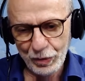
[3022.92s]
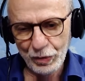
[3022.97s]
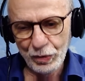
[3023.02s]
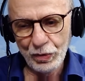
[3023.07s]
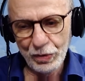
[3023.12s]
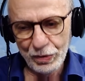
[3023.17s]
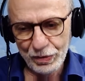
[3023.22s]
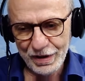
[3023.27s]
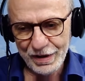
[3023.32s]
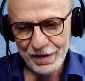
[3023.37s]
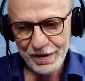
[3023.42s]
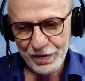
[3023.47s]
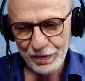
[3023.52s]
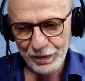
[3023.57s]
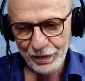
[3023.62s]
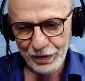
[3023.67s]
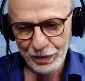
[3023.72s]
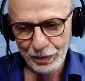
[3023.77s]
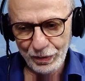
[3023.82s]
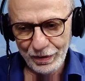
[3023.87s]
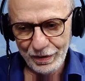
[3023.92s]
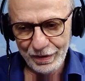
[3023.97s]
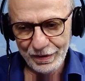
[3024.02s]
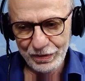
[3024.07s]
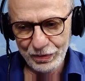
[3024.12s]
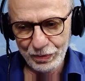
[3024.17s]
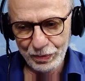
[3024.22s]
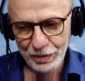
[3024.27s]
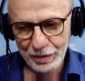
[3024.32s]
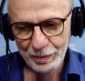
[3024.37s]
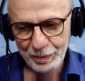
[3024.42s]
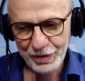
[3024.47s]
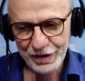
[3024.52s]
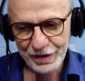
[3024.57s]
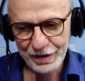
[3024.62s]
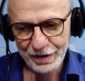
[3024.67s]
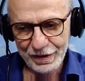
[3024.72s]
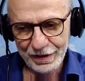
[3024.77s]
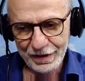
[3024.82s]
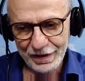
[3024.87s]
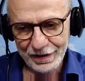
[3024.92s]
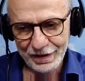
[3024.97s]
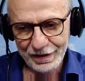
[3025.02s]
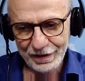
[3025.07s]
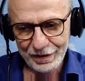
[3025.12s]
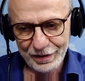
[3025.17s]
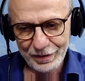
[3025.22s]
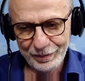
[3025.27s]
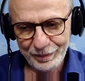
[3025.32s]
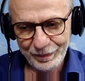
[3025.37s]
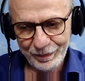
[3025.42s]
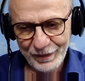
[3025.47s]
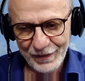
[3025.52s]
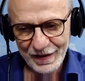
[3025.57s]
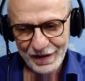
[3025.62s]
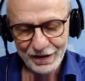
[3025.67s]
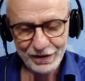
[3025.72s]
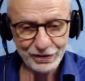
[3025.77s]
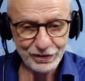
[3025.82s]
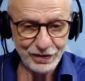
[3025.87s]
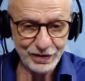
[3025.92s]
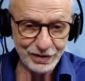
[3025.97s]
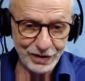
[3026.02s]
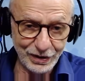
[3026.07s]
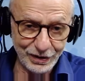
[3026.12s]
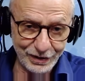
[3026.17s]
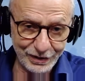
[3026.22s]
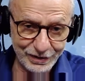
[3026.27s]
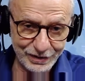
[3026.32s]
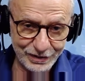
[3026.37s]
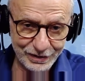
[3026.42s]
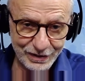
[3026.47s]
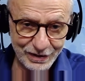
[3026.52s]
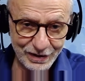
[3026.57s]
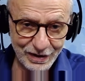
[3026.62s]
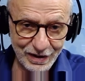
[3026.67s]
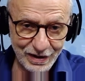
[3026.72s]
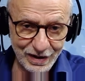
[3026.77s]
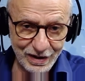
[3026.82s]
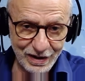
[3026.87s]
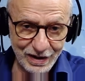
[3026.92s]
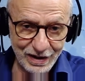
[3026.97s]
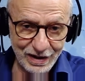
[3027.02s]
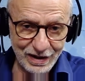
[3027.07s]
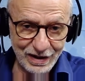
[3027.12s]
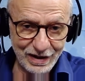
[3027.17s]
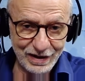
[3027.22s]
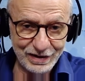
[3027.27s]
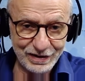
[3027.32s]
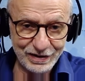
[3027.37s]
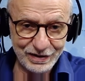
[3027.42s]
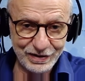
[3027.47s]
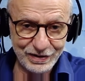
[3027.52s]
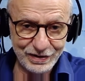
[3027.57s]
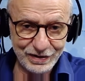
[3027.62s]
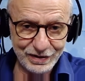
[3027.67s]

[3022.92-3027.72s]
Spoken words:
audience of the world will be in the dark, and